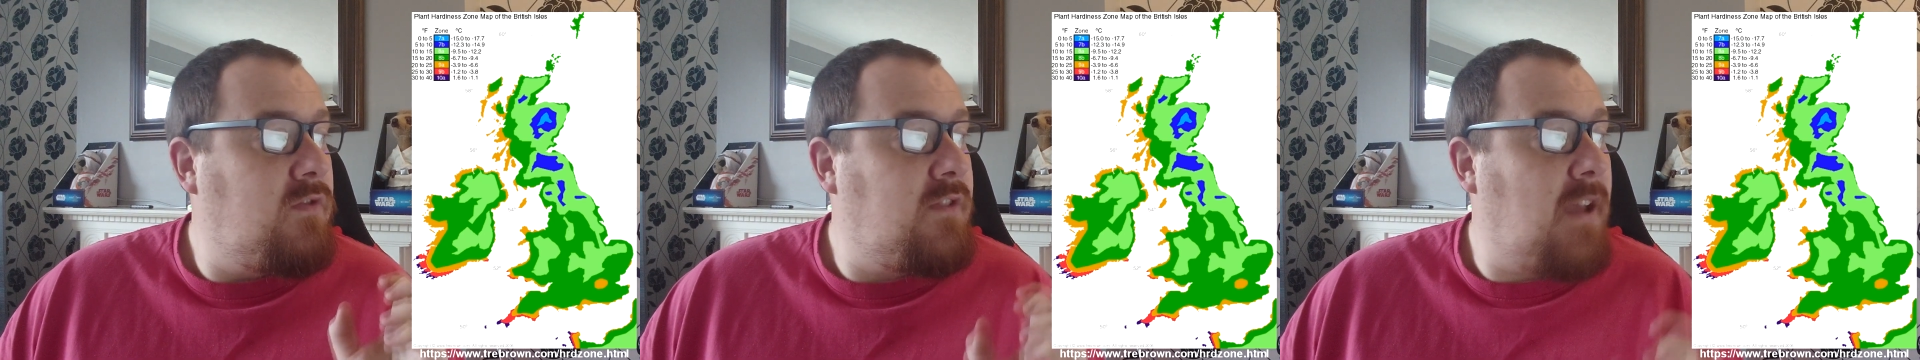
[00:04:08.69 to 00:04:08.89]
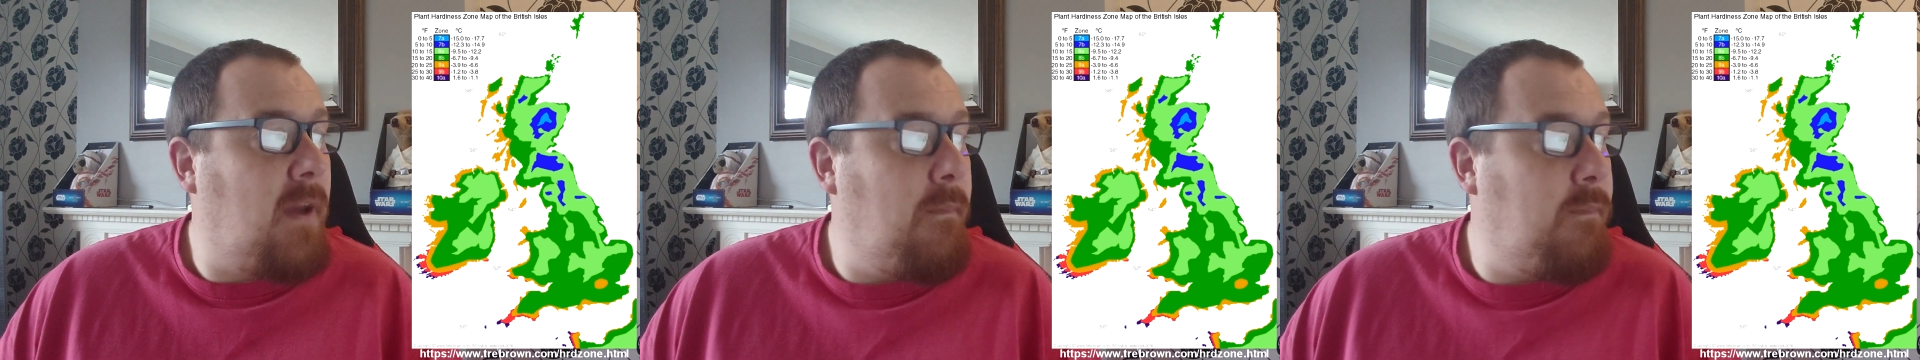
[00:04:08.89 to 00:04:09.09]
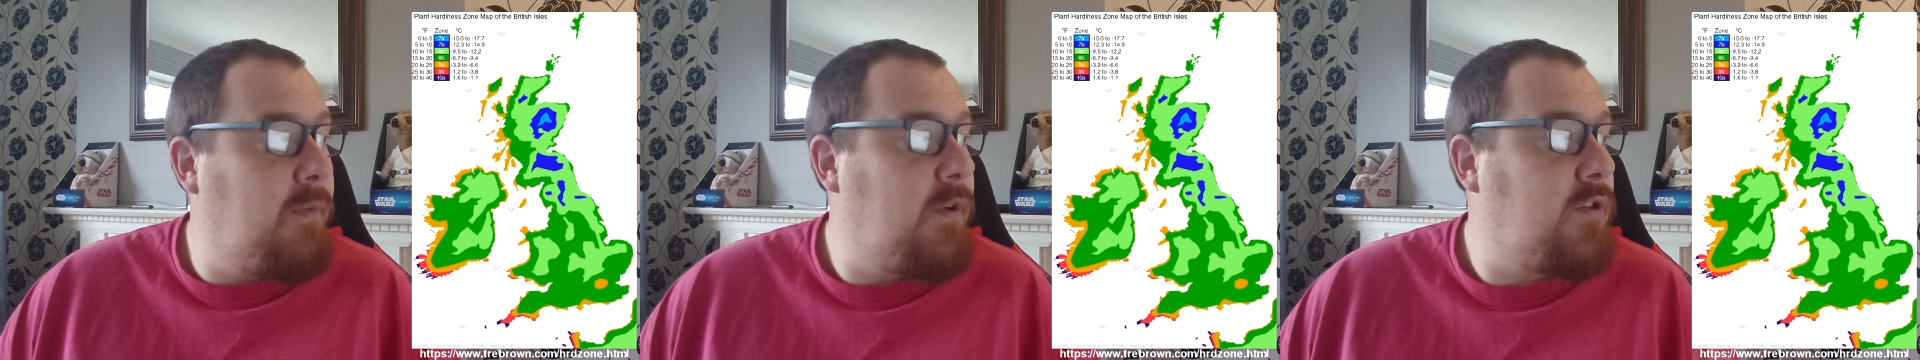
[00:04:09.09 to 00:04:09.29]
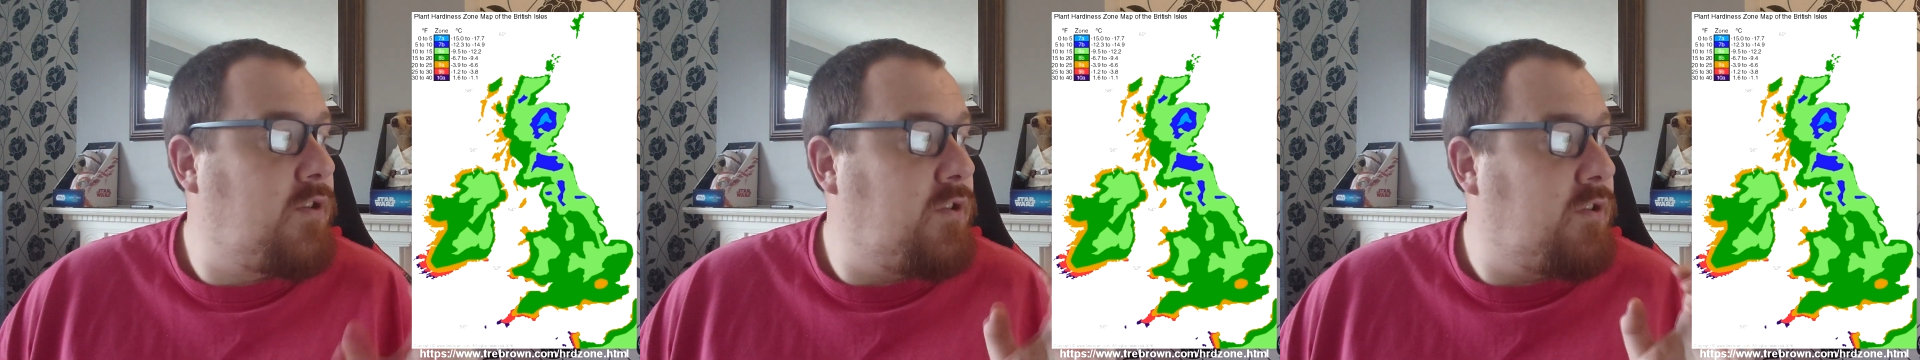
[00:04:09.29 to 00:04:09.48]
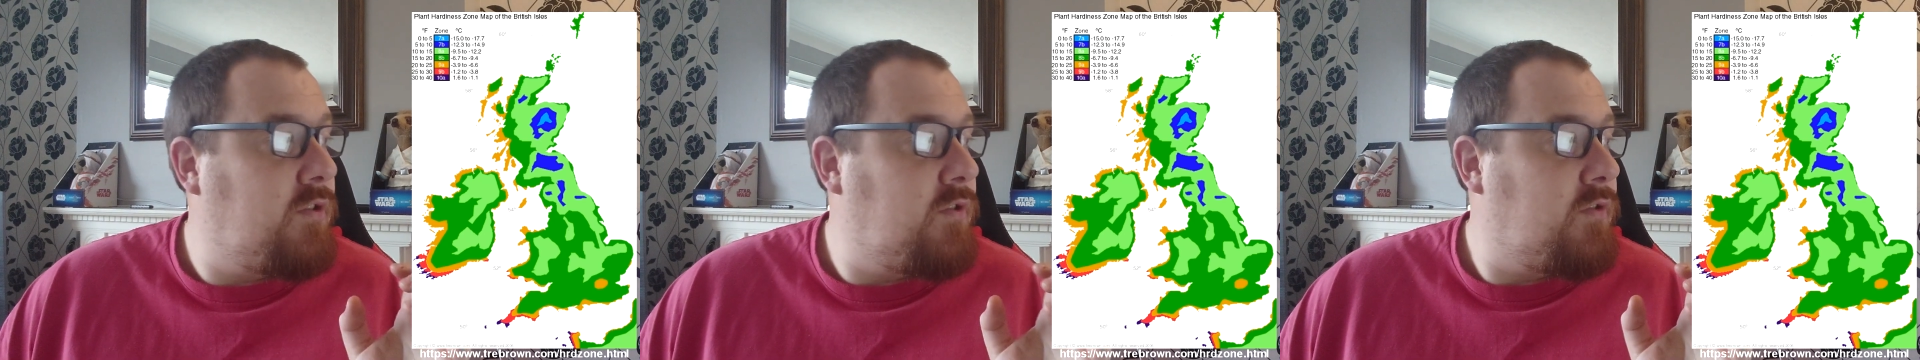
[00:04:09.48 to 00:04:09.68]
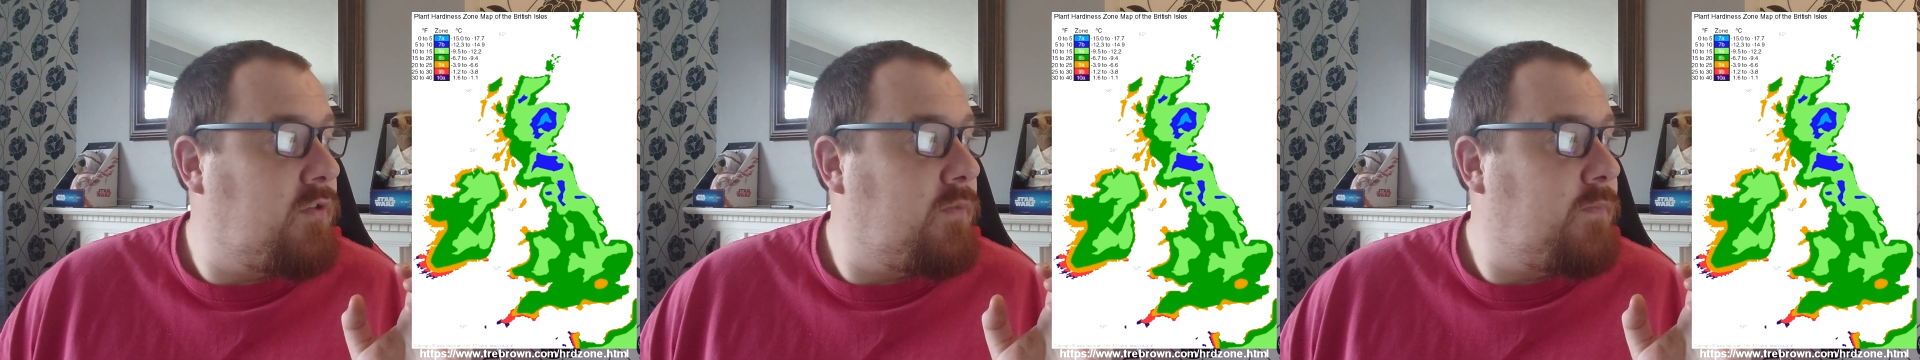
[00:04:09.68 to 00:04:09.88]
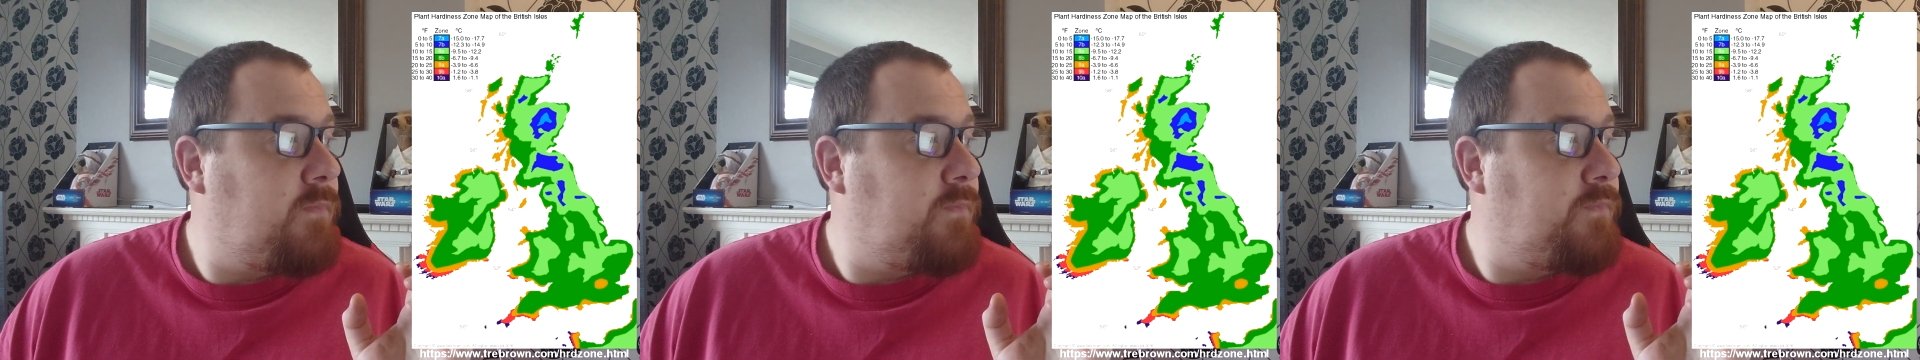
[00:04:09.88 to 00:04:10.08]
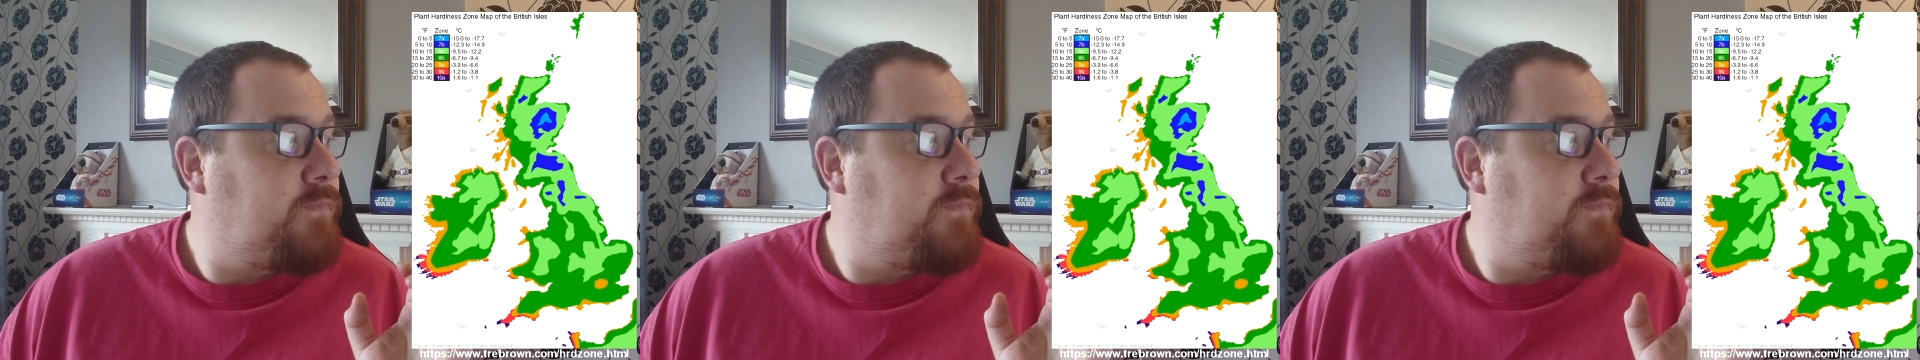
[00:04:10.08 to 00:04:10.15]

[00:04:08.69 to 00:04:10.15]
temperatures